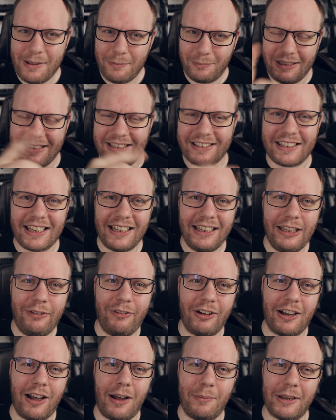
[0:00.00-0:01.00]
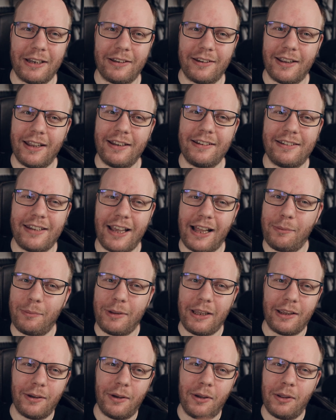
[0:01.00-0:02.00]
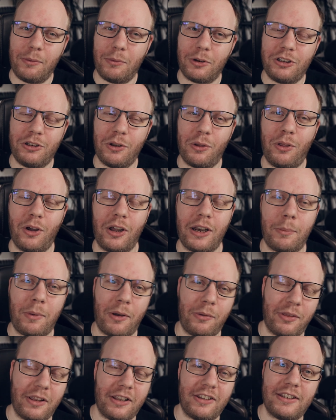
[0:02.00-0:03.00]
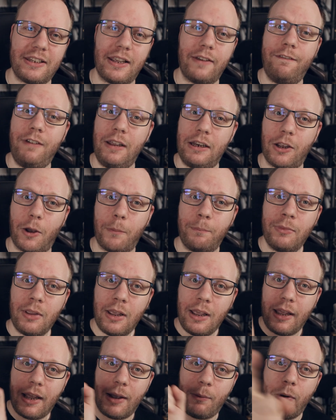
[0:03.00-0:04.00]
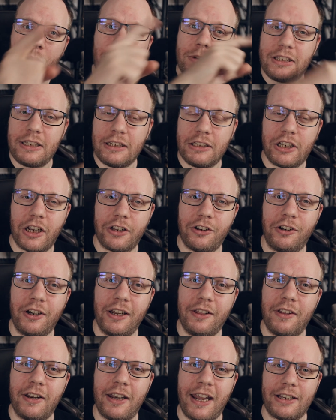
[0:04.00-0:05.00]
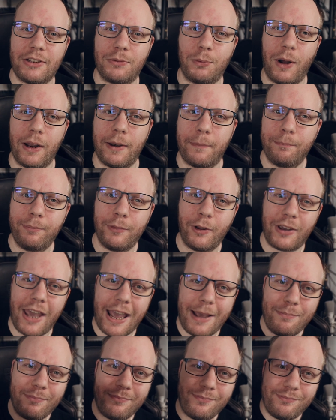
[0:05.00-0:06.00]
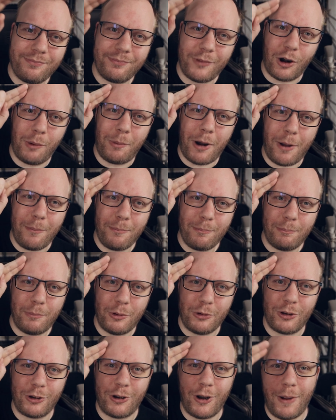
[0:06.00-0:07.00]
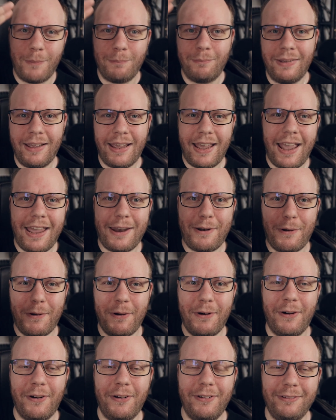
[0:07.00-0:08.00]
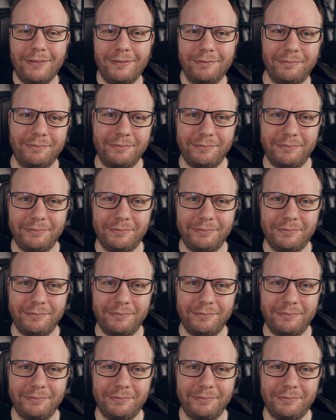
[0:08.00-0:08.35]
Please leave a comment and tell me what you thought about this video. And we will see each other in the next one, okay? Ha det bra, puss och kram, hej då!